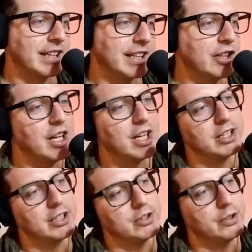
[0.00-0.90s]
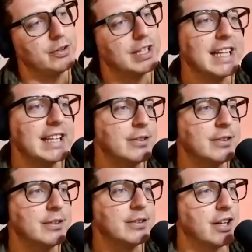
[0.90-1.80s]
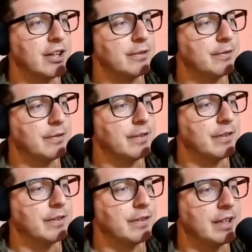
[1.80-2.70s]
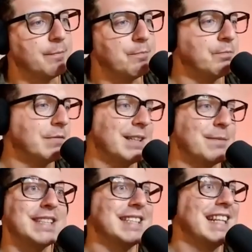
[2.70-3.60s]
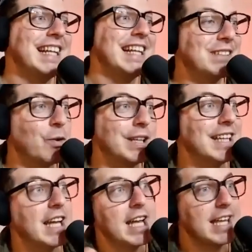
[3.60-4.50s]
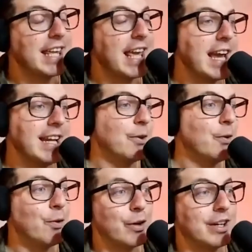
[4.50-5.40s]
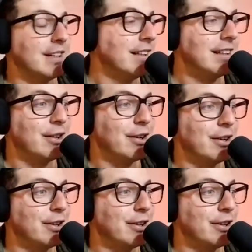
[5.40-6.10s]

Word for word: Do you get also a lot of um, some, let's call it hate, or a lot of like...